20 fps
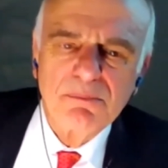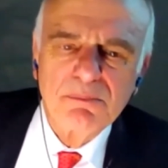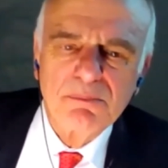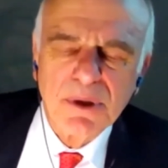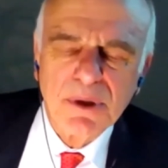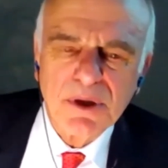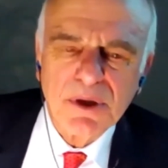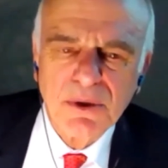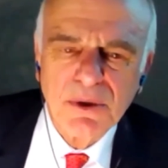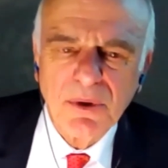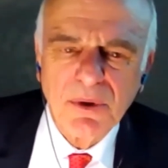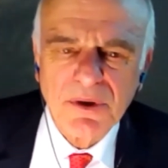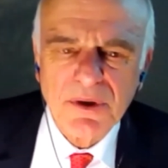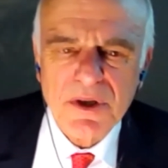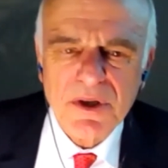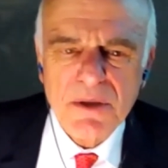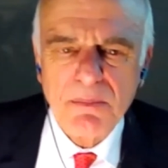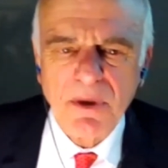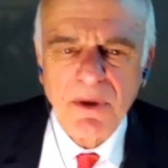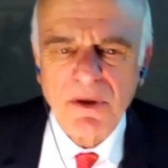put you on the
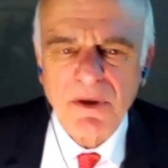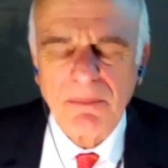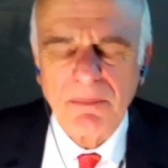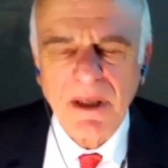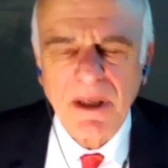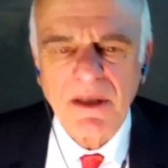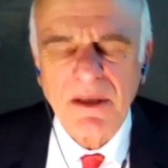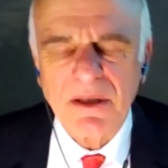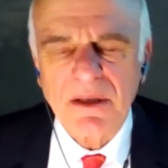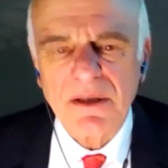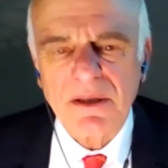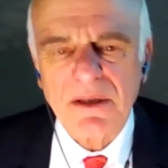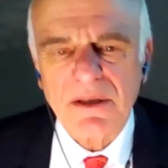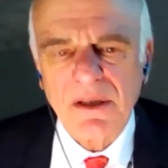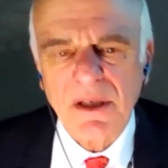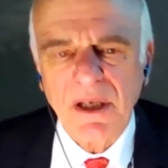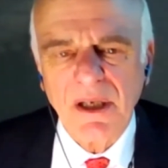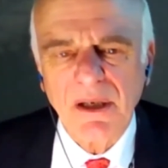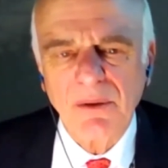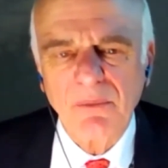spot a bit,
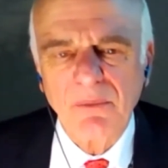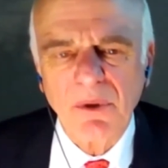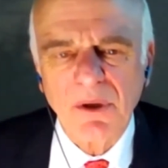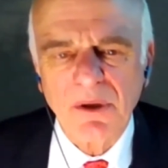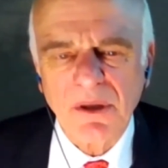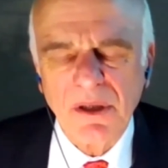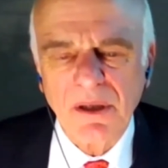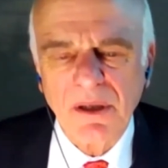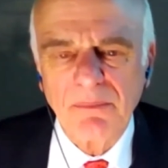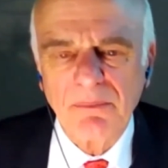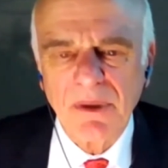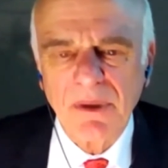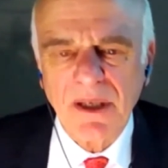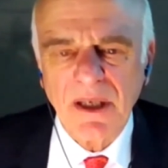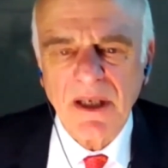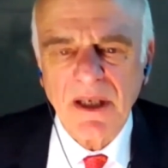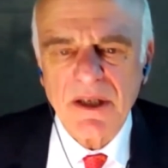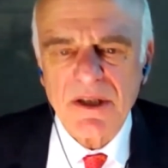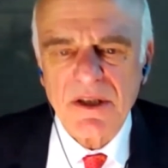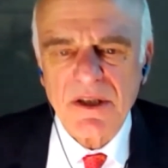saying, what are the
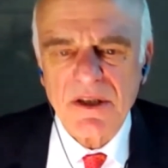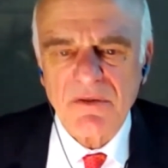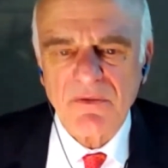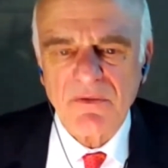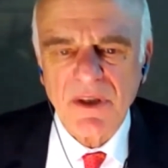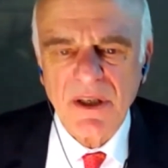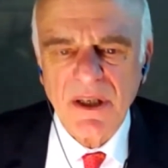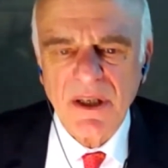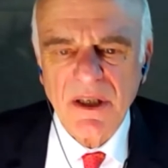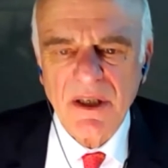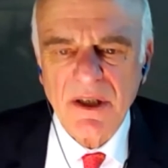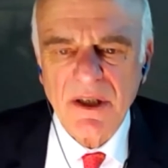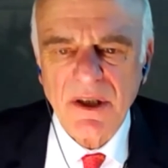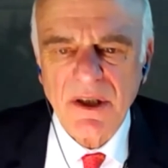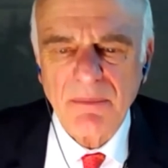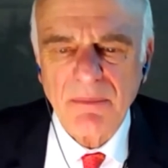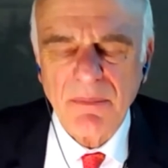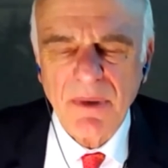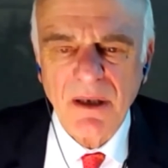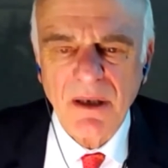implications for
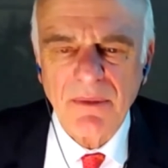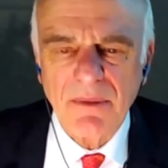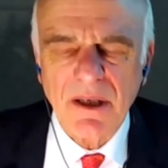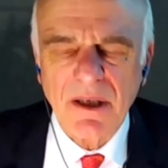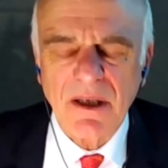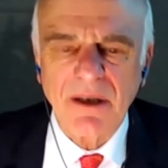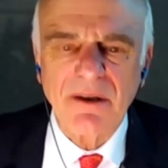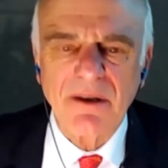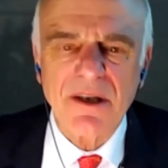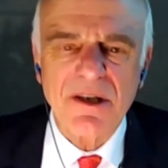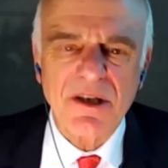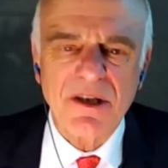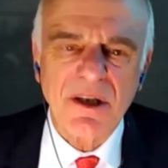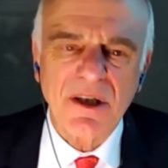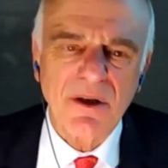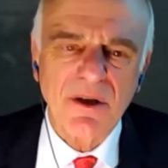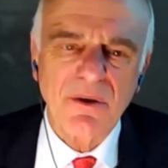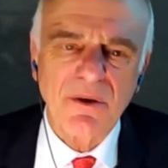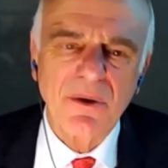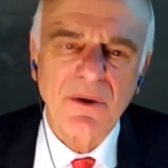leadership? I'm encouraging
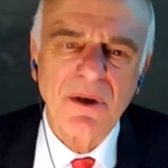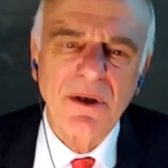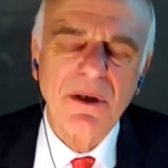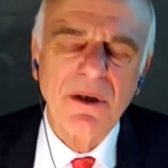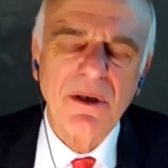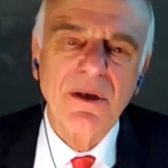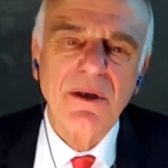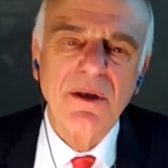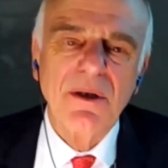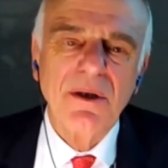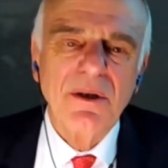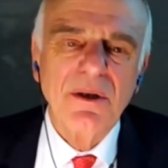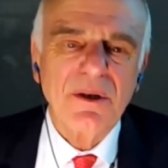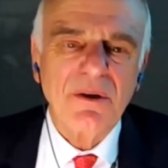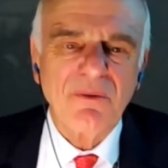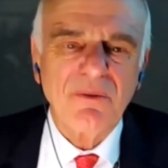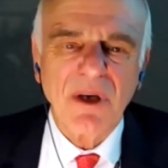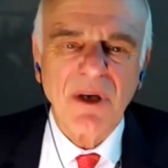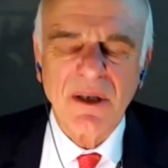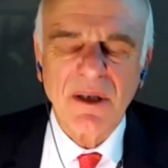you
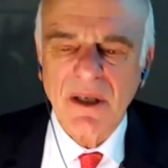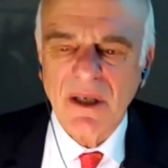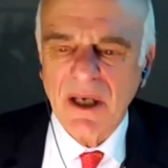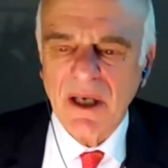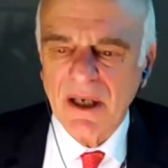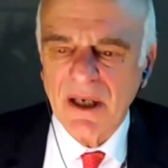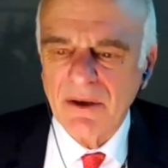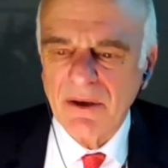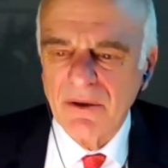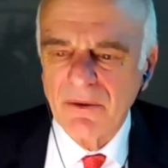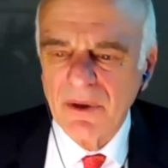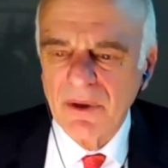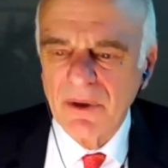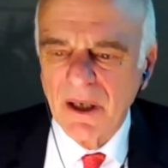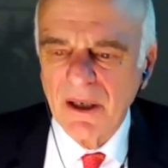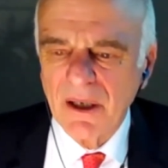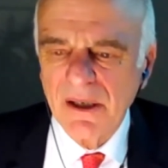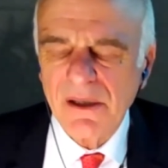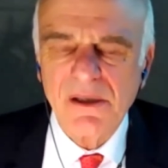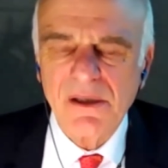to run it how you
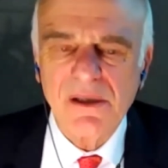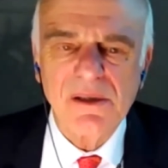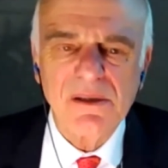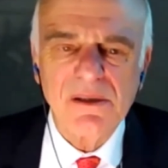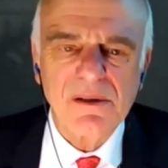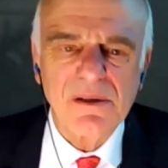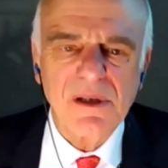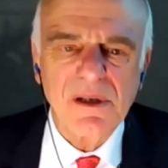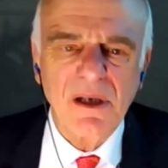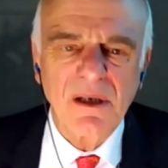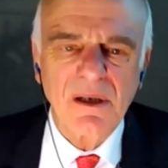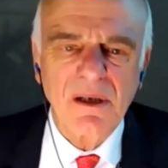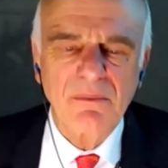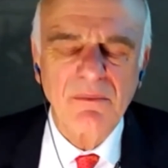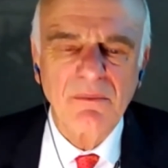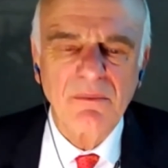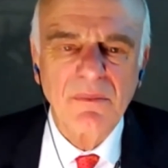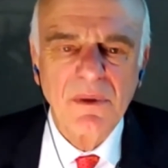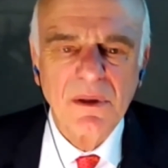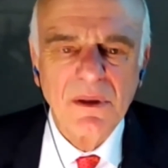like.
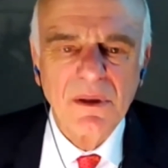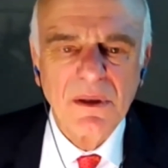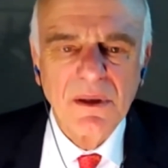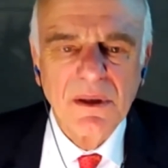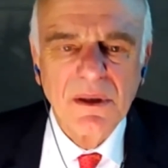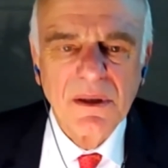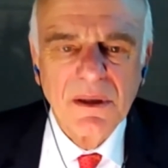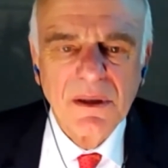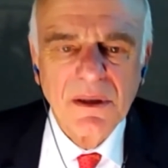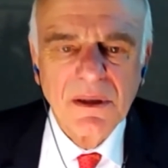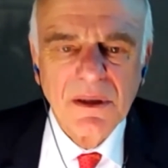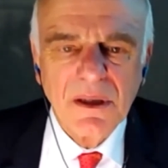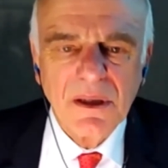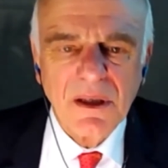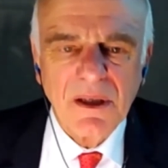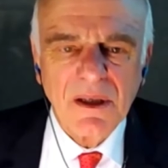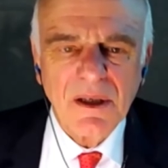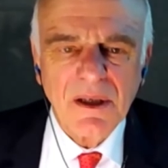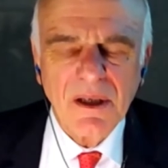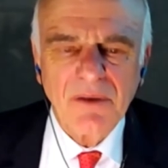
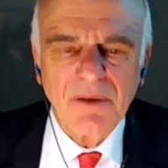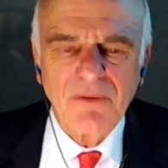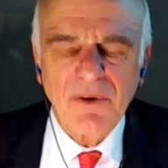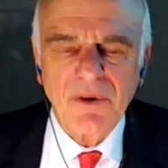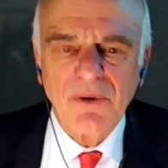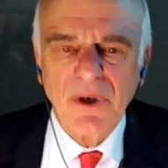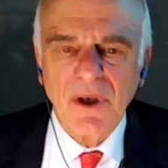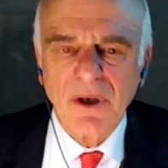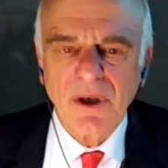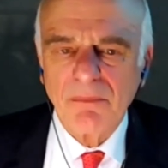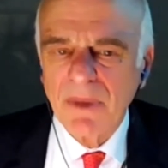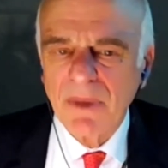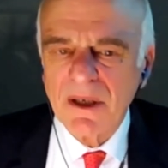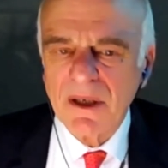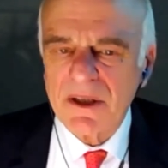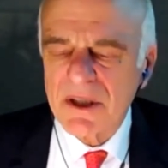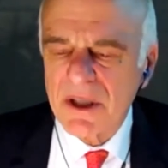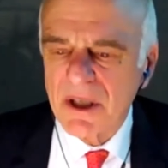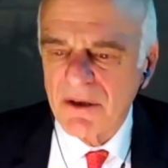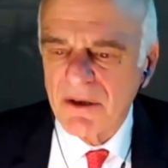If you go
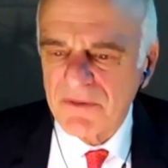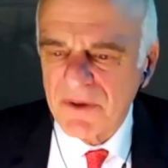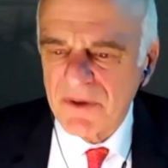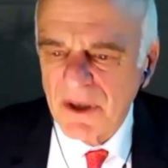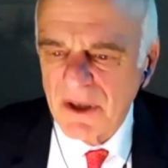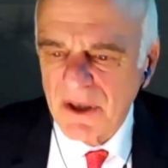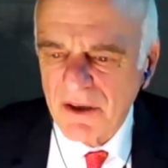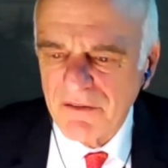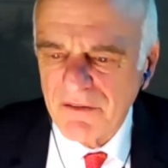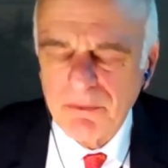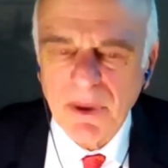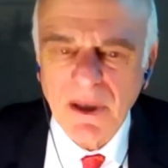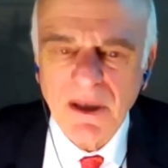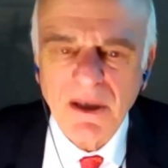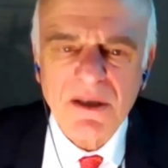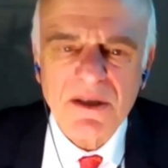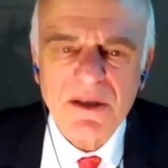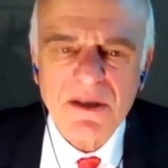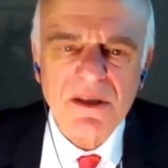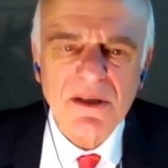much after half
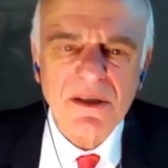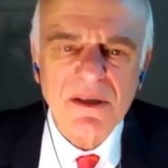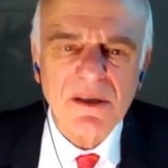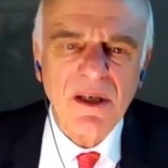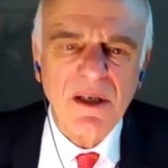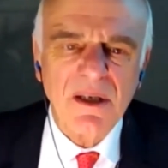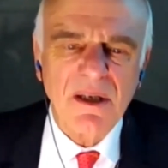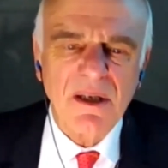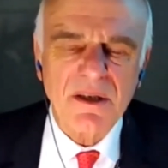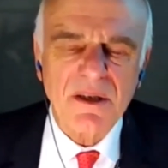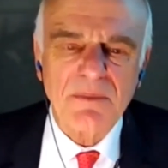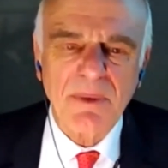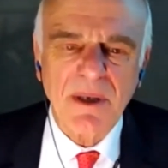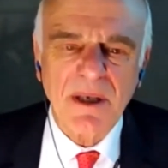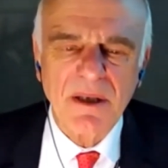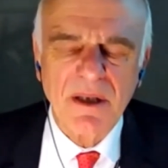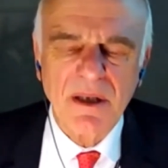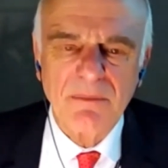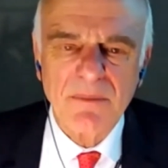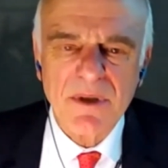past, then I
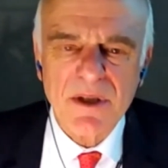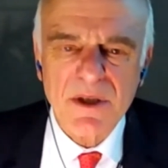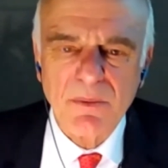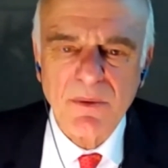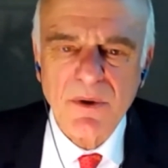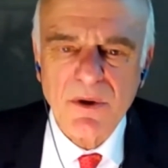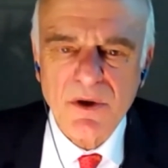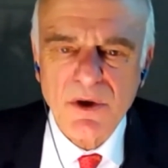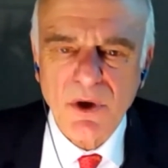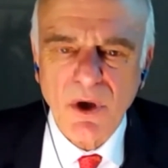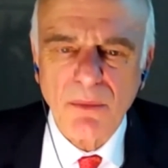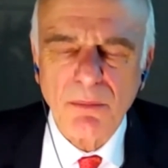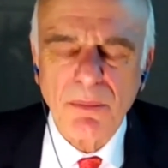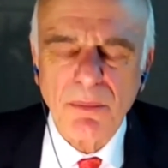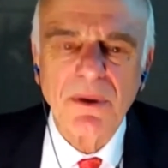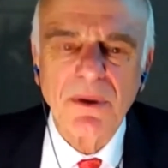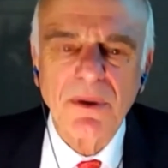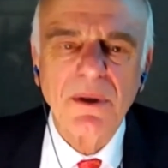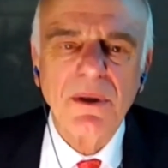expect numbers will drop.